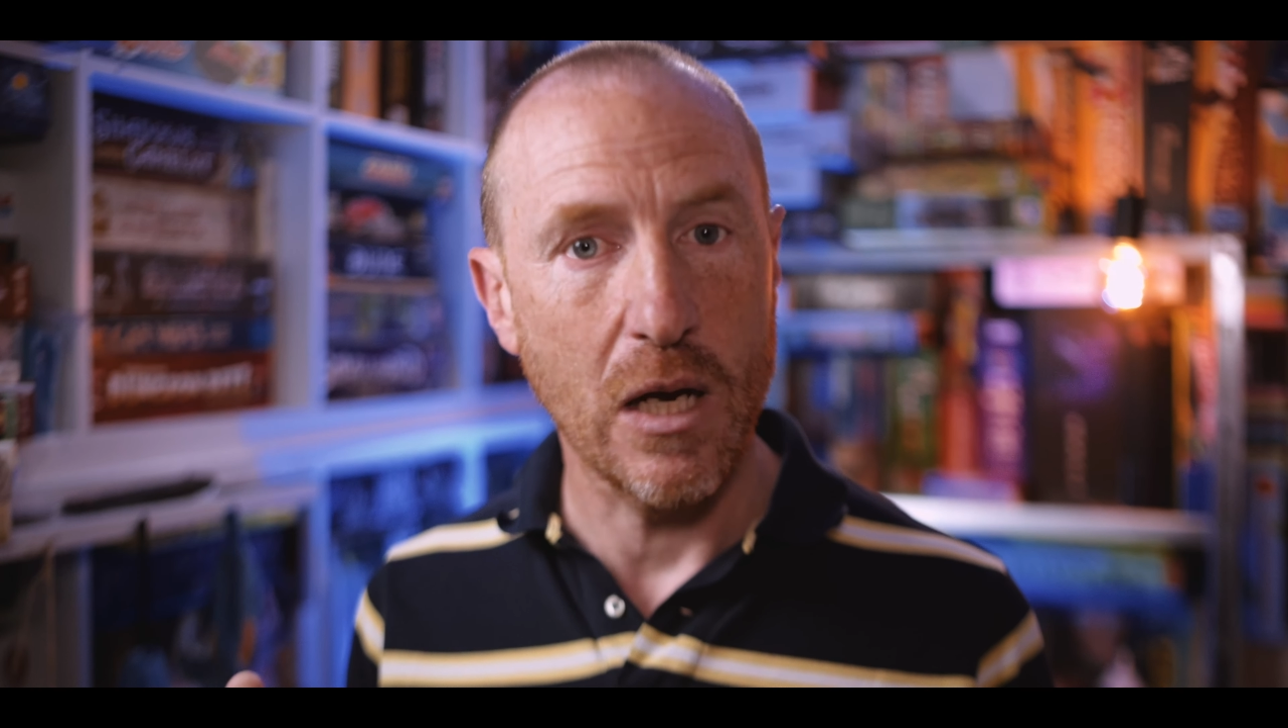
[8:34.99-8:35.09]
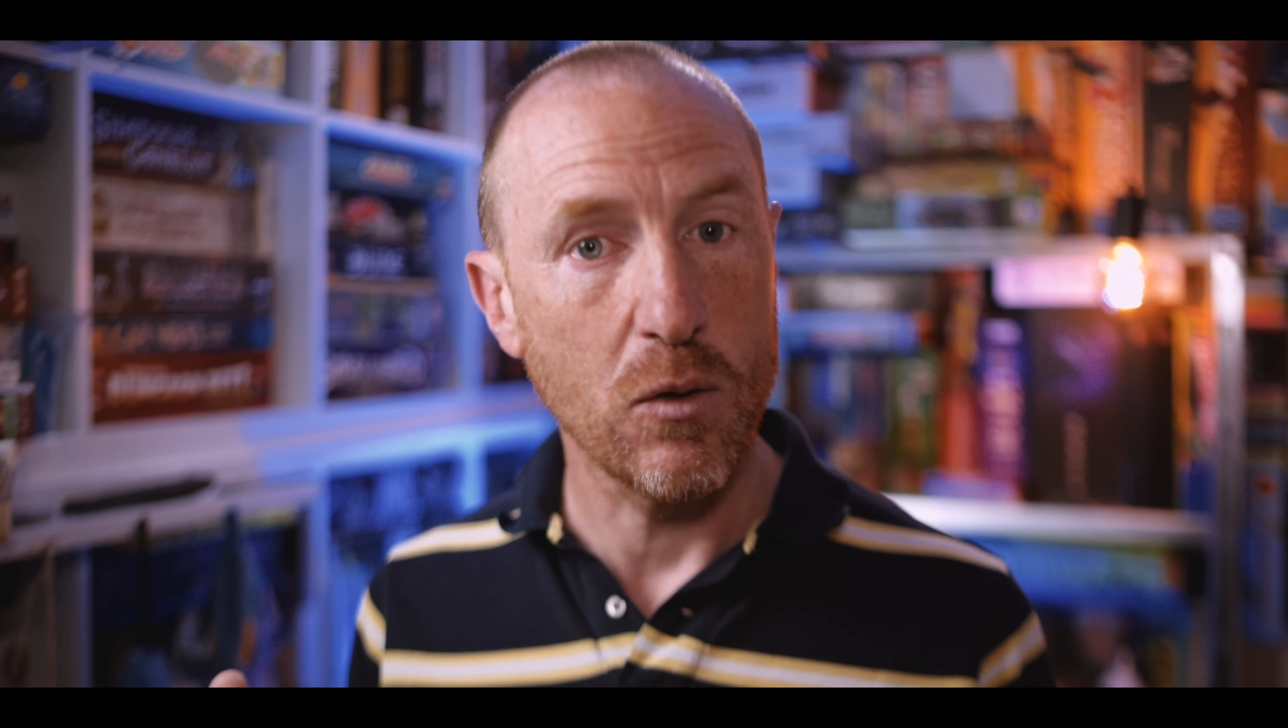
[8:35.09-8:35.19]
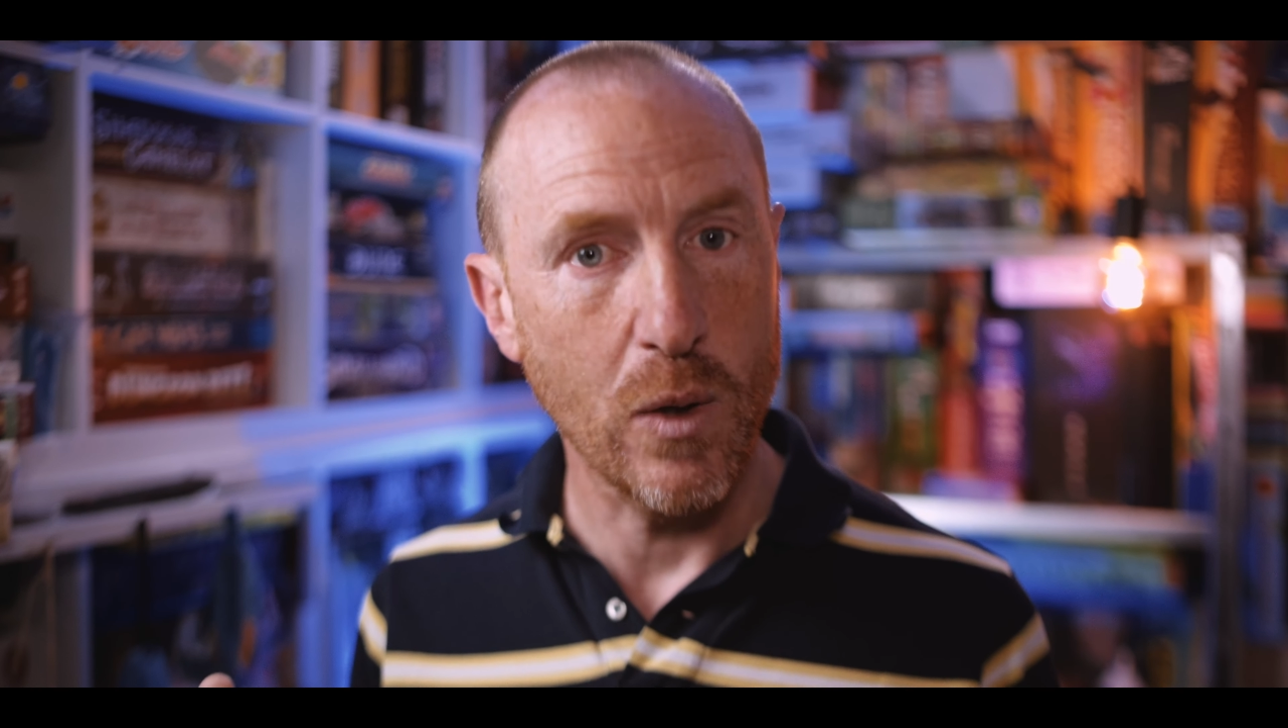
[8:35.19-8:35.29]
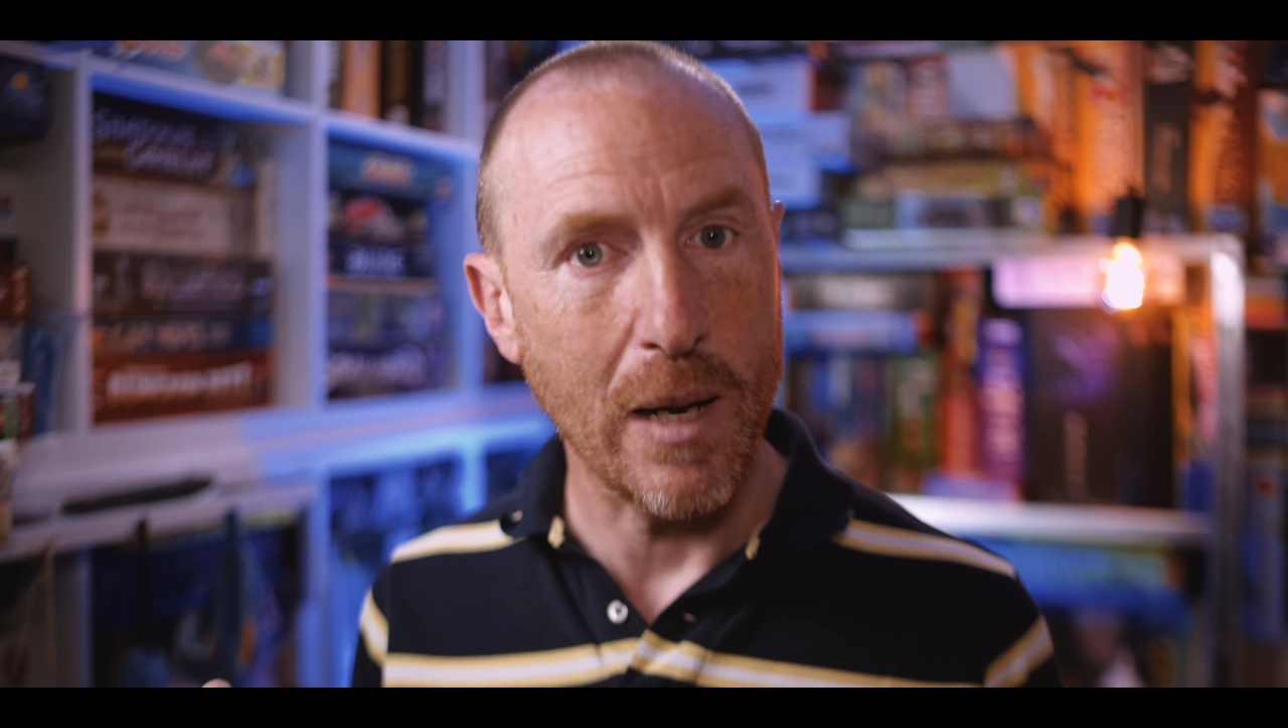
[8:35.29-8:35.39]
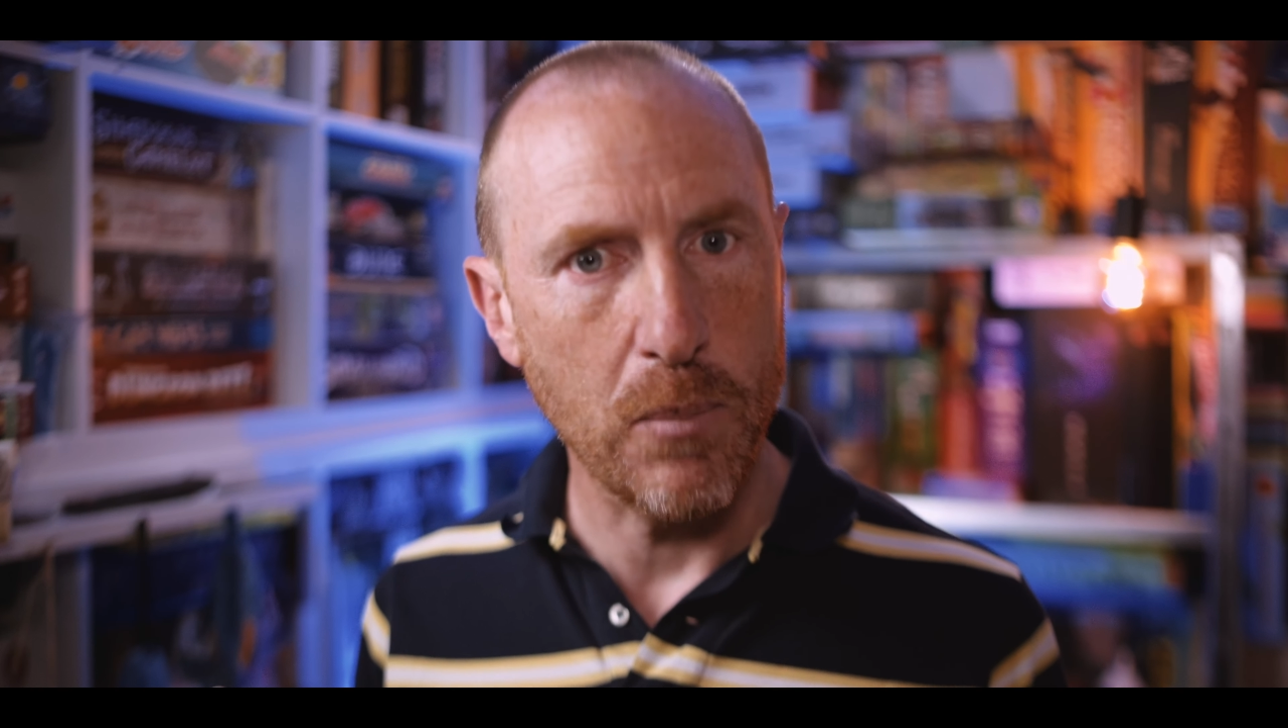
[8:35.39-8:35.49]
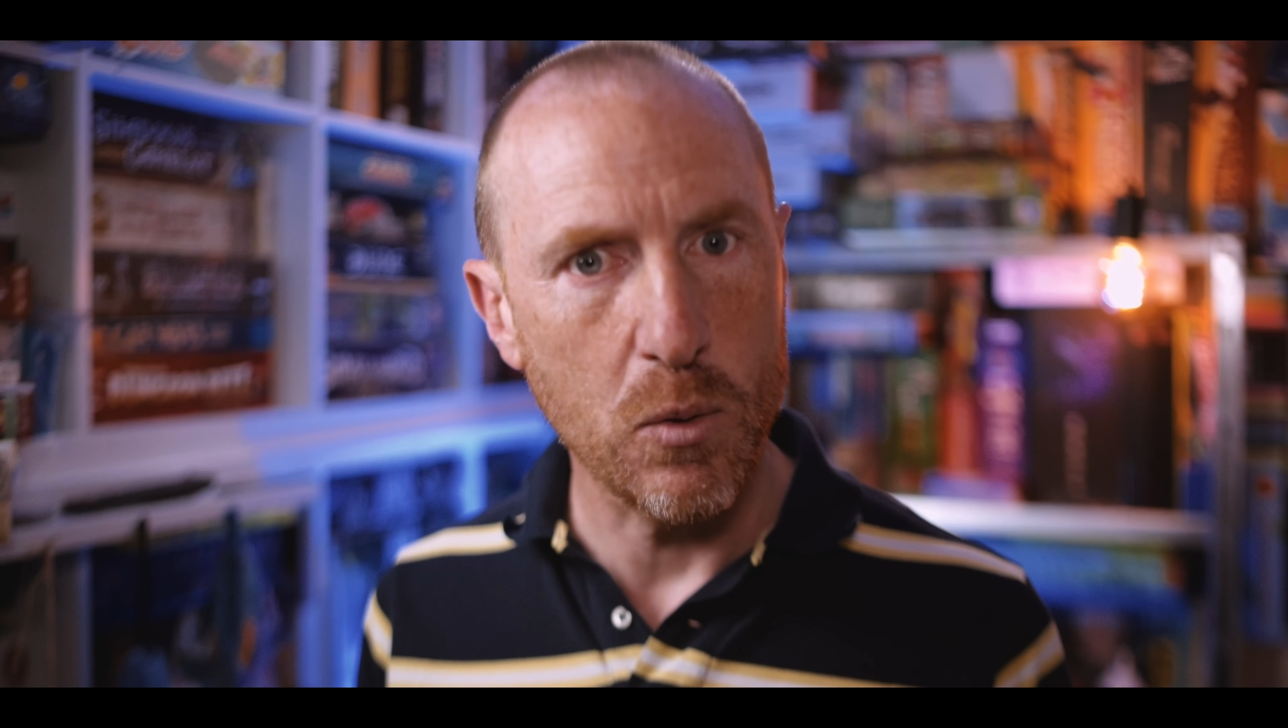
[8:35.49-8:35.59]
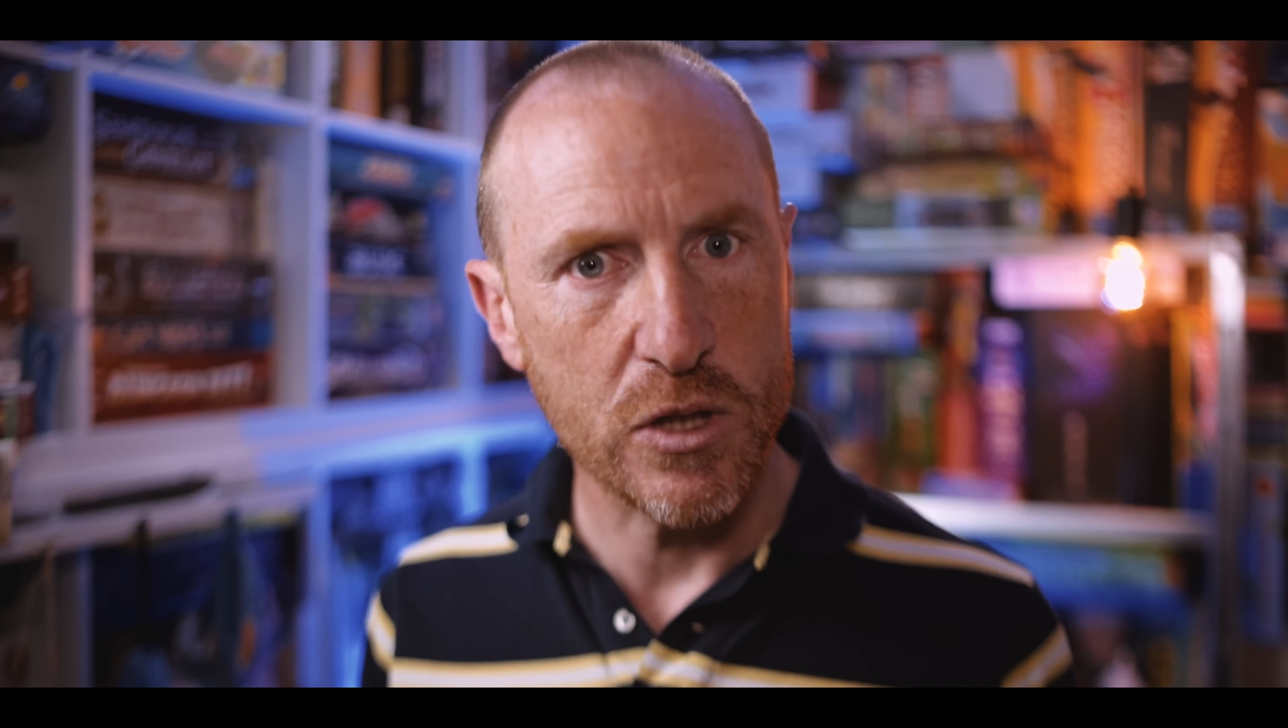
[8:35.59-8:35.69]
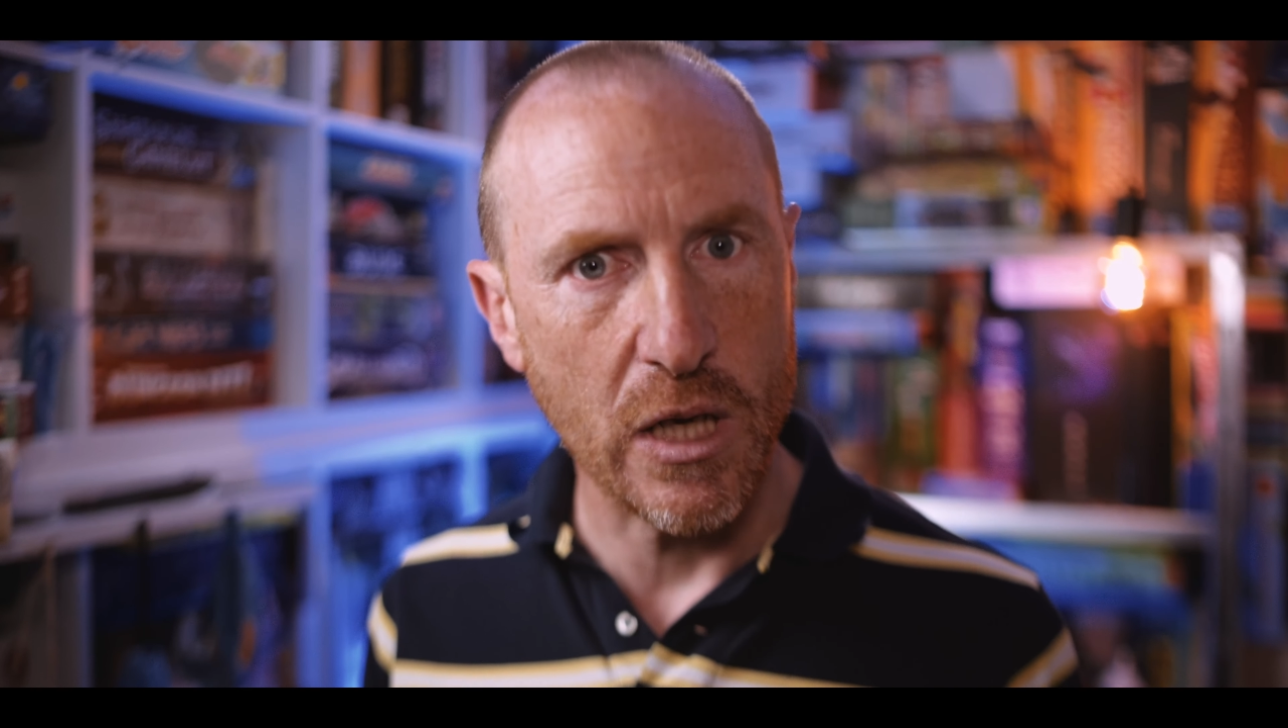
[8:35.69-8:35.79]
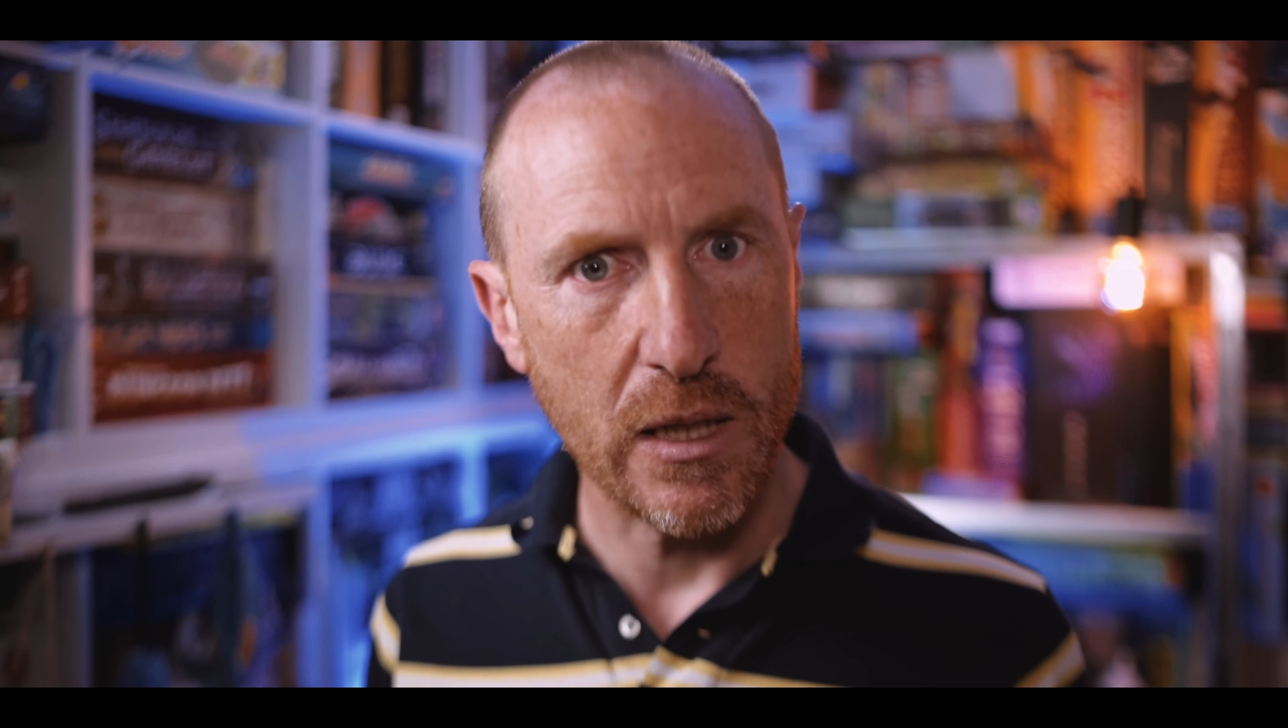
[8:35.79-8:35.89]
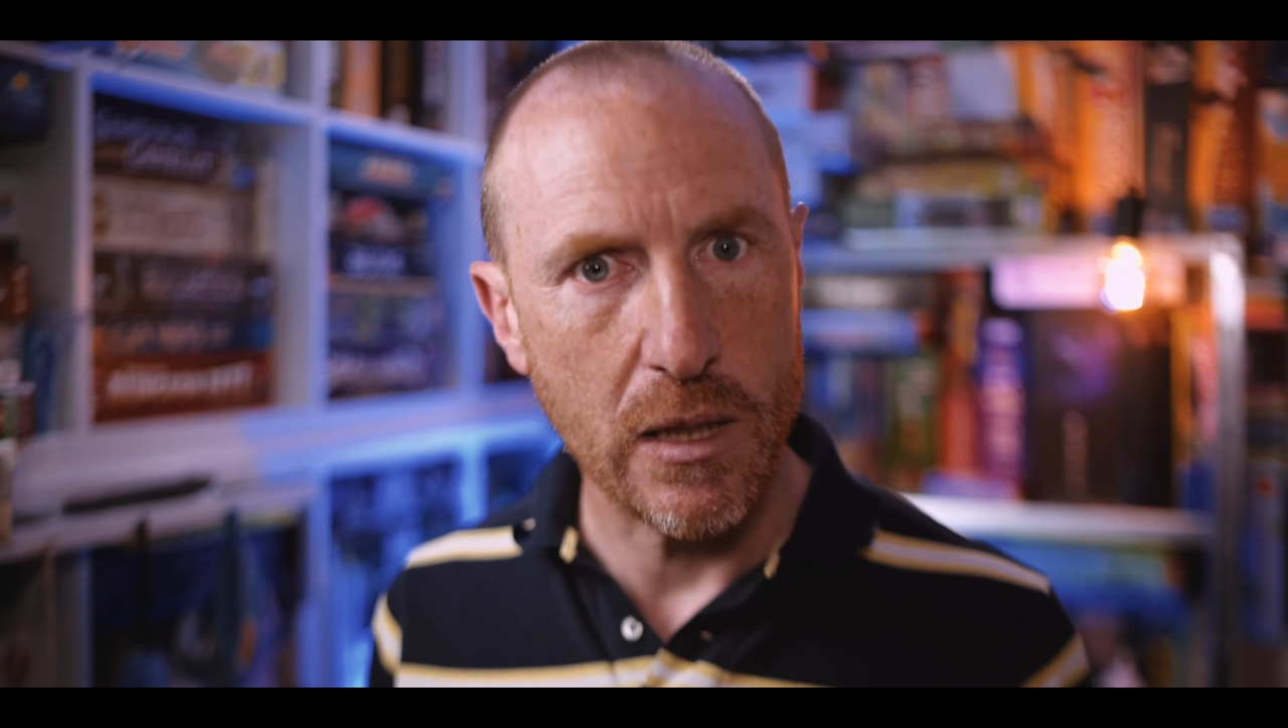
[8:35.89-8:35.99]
and all that bullshit.